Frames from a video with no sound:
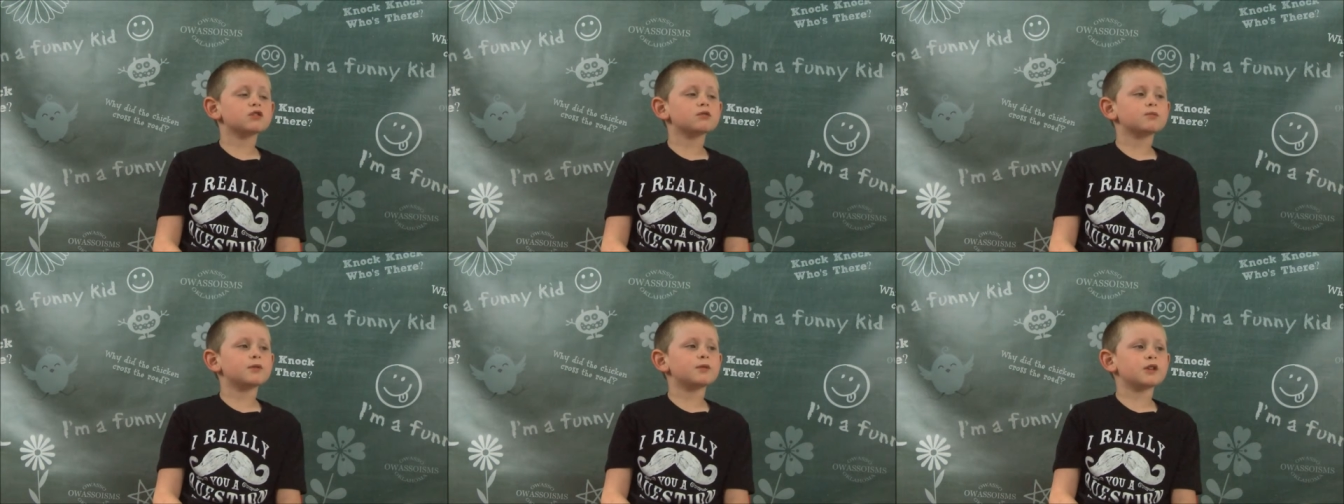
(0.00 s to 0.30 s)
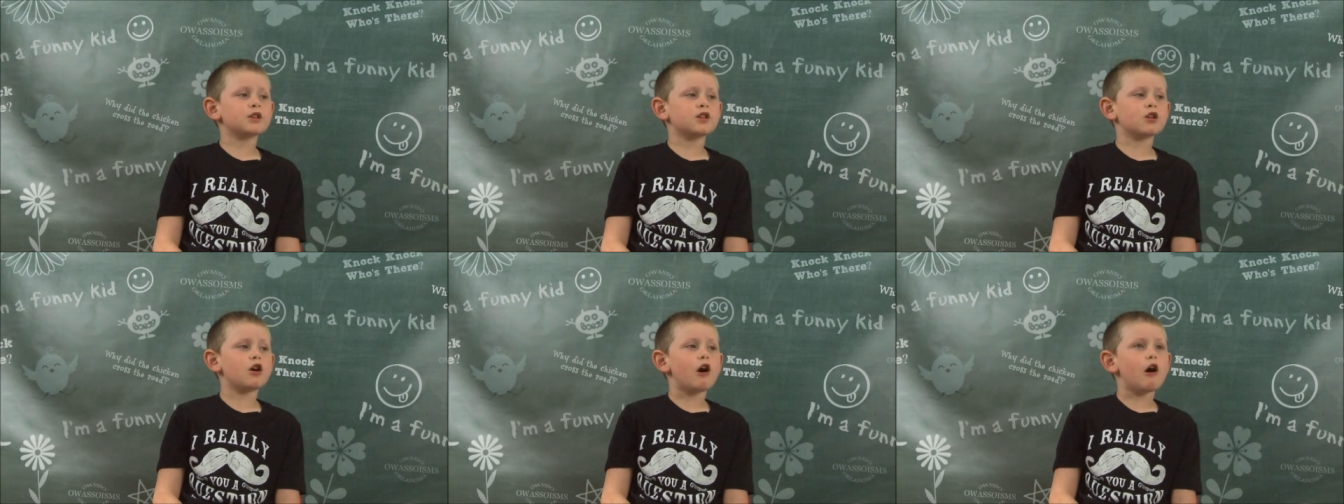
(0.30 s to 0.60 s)
to
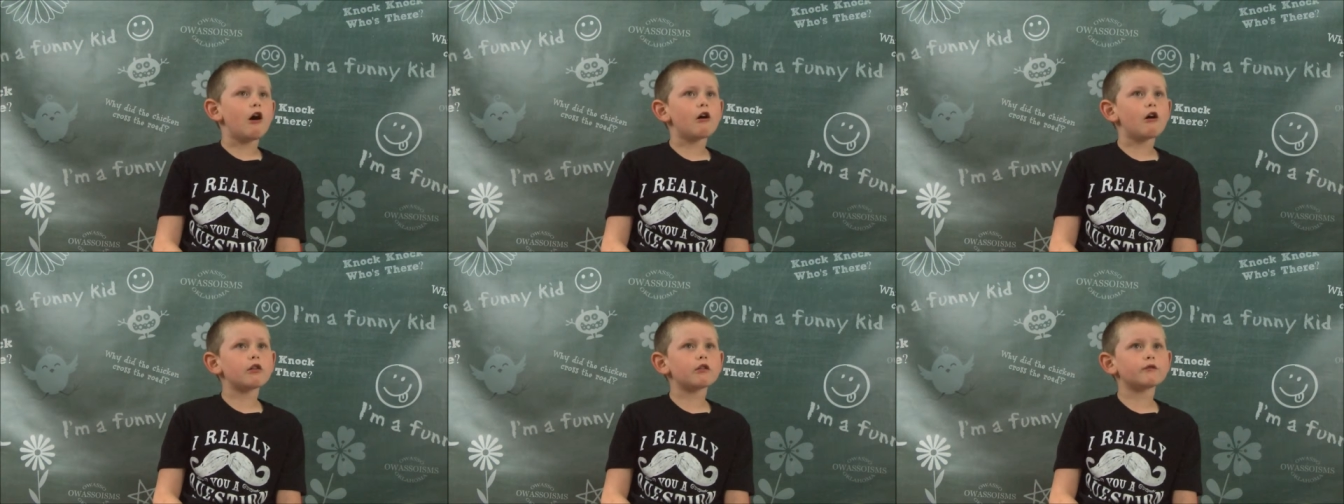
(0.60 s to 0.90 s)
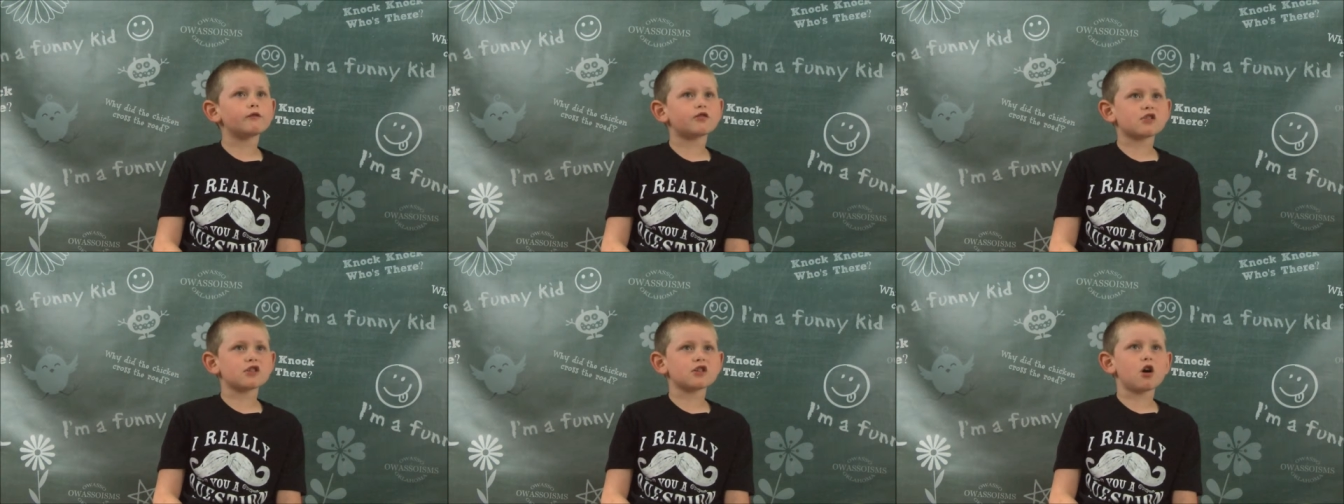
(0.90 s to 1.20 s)
be all
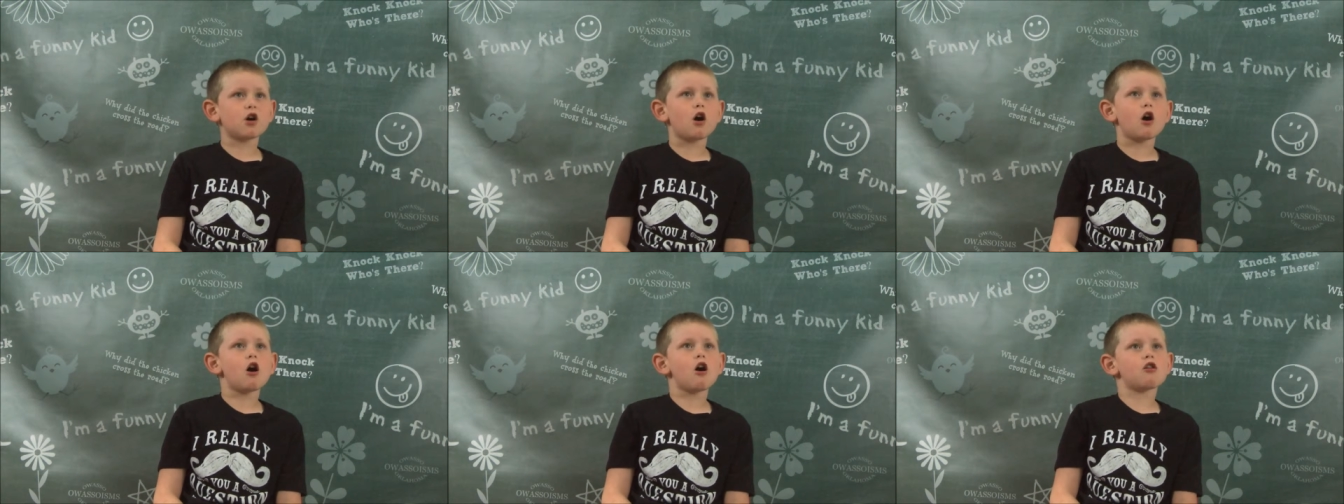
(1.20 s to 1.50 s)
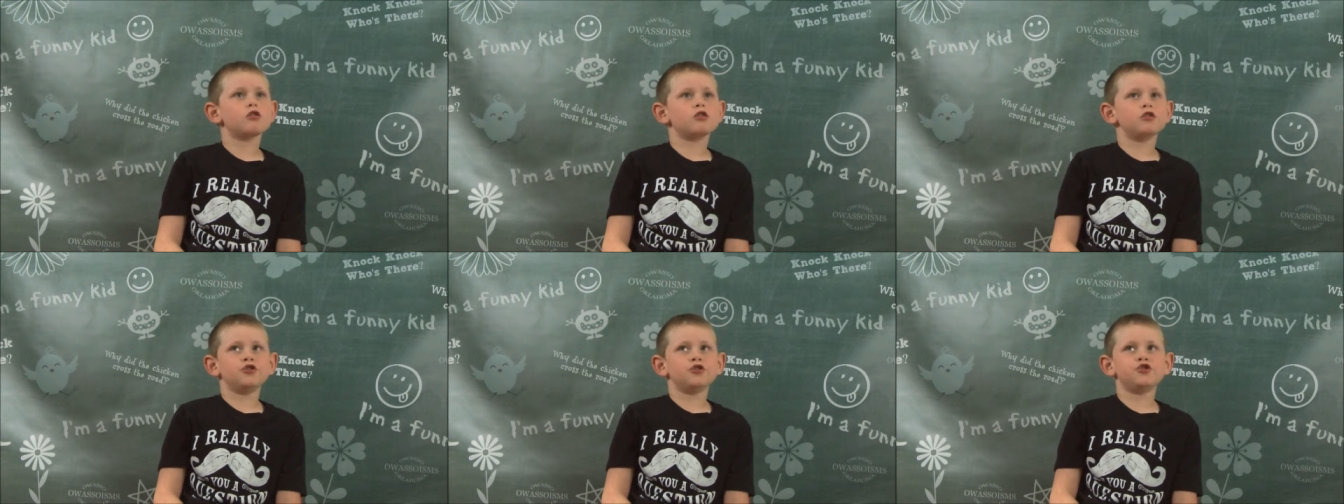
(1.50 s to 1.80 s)
of the
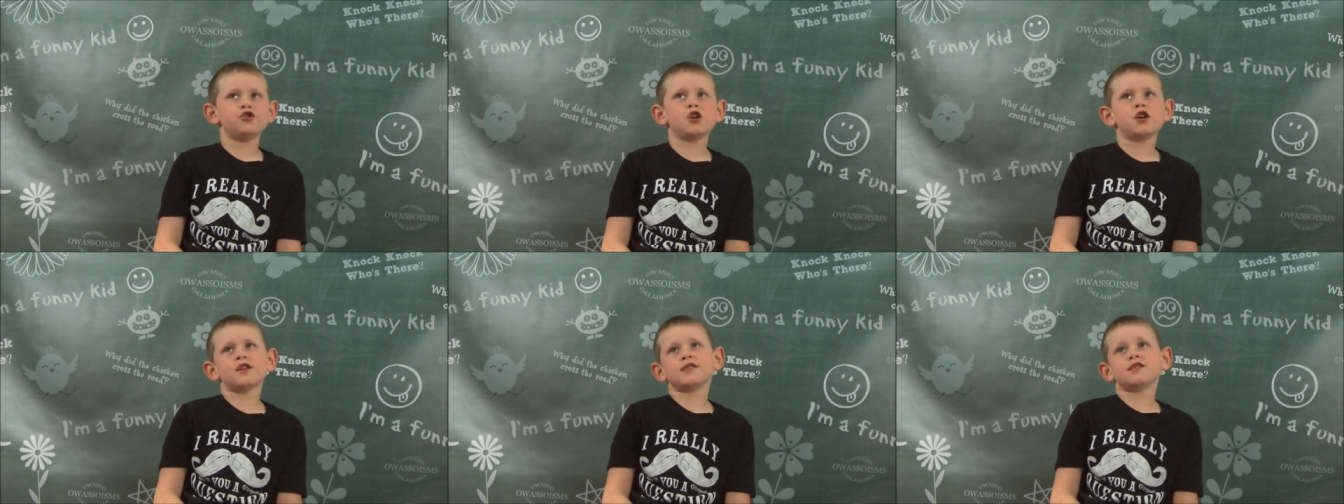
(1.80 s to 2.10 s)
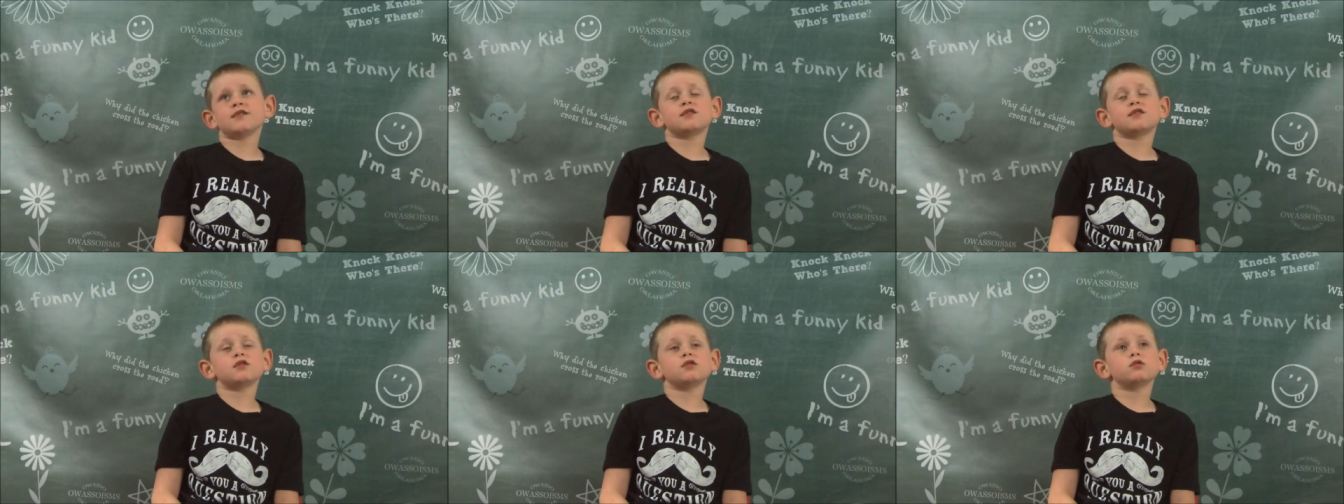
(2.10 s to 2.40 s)

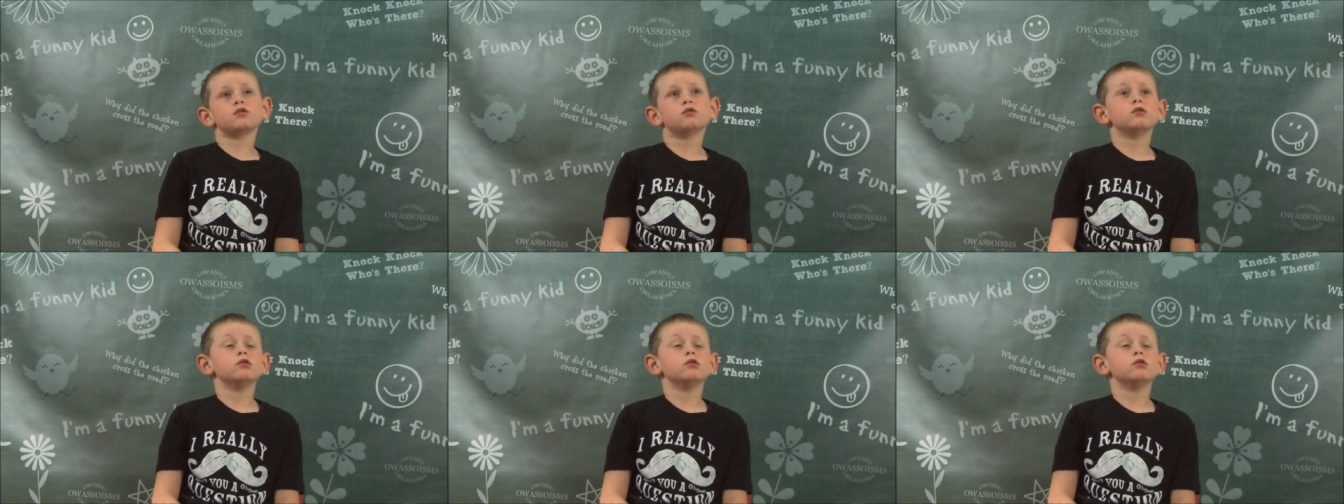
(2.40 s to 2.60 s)
ologist.